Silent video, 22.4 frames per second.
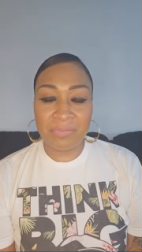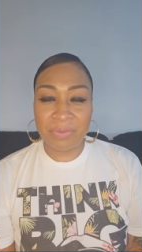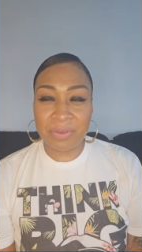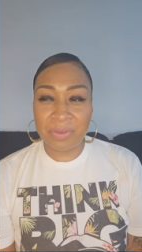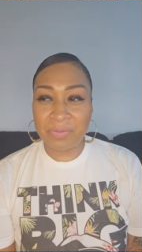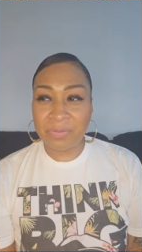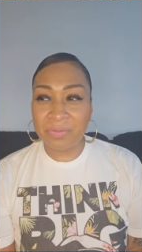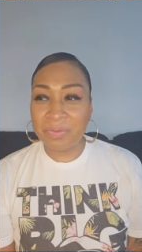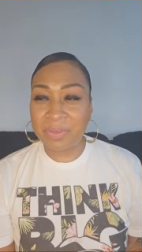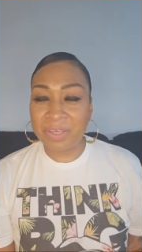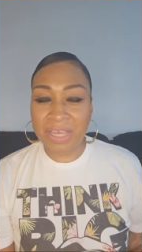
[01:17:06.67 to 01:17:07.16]

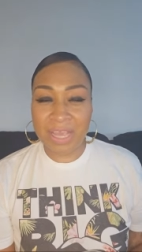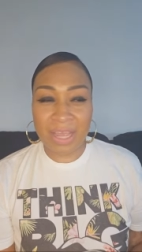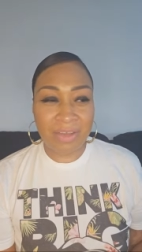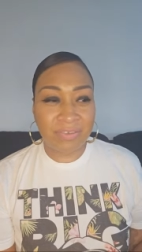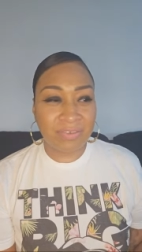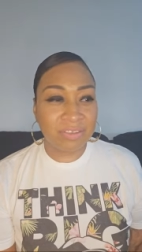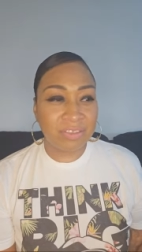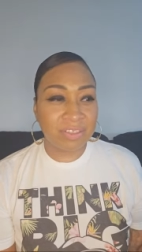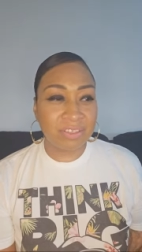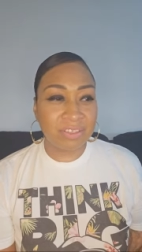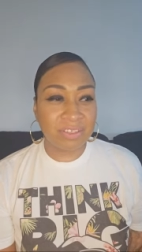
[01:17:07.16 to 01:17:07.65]
People be
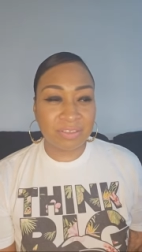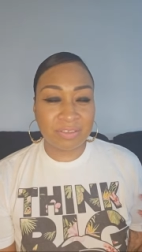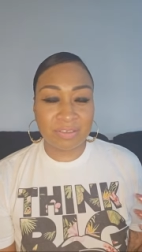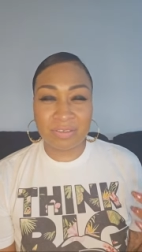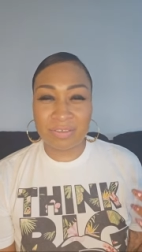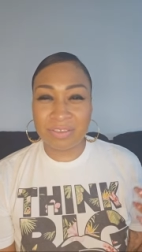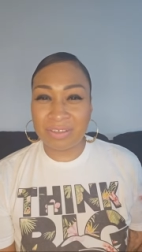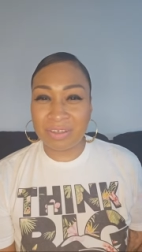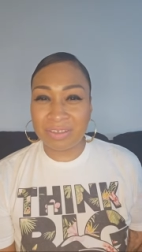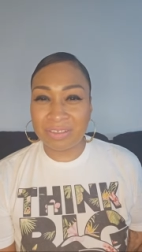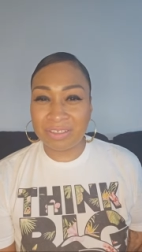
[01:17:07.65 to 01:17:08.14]
having
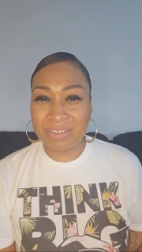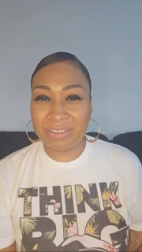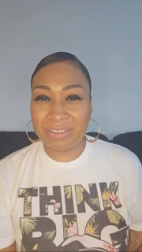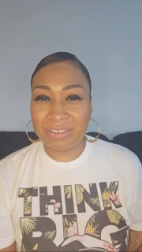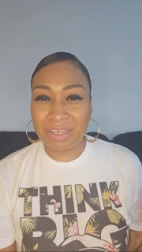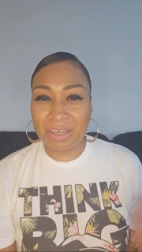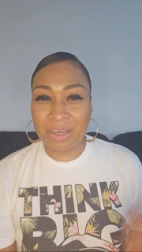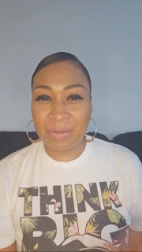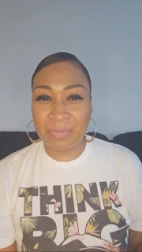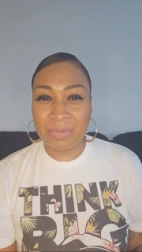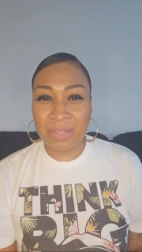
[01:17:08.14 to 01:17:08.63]
a
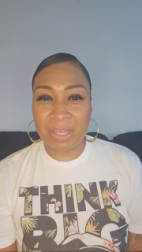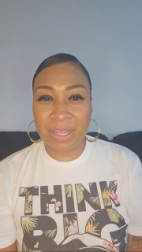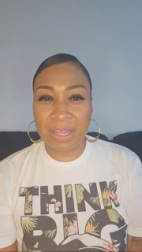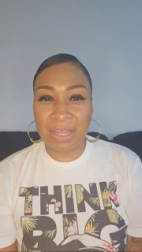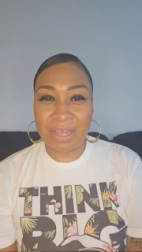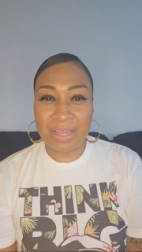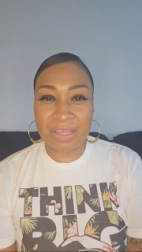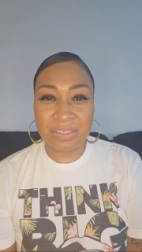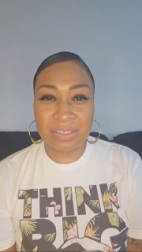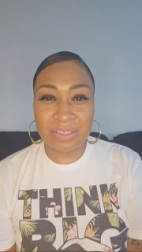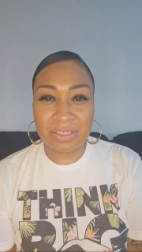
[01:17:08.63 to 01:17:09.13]
stick up
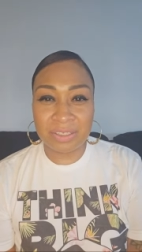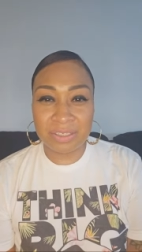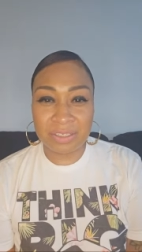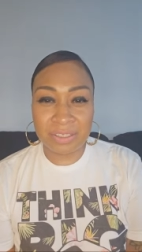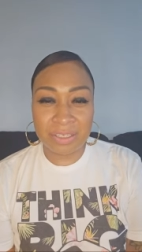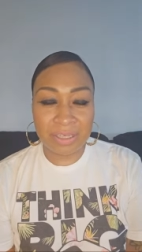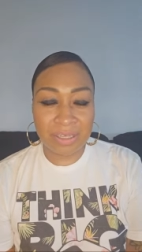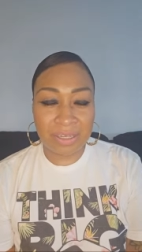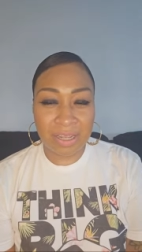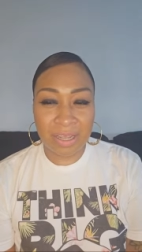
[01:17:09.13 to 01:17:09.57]
their ass and shit.